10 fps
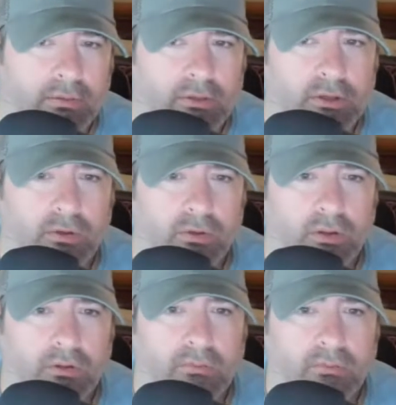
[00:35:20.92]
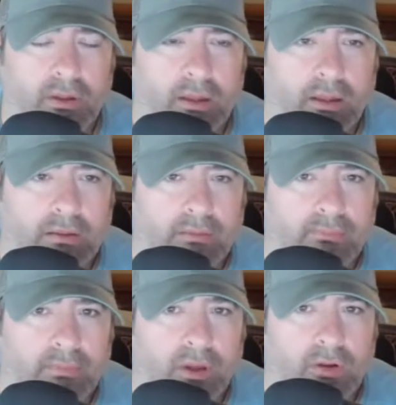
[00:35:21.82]
do
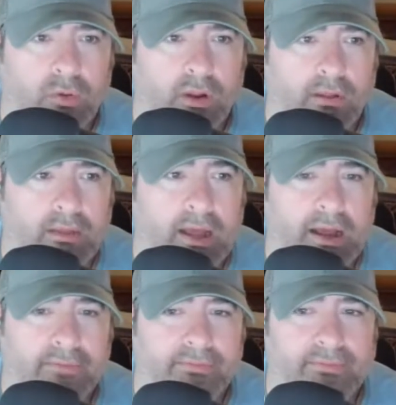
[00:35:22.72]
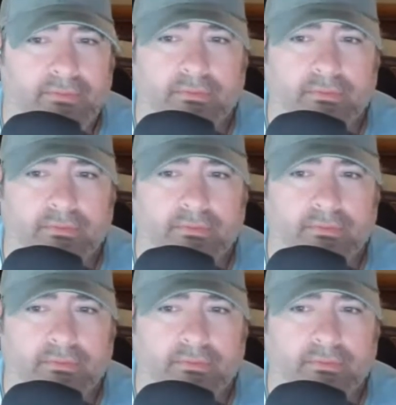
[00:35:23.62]
a quick live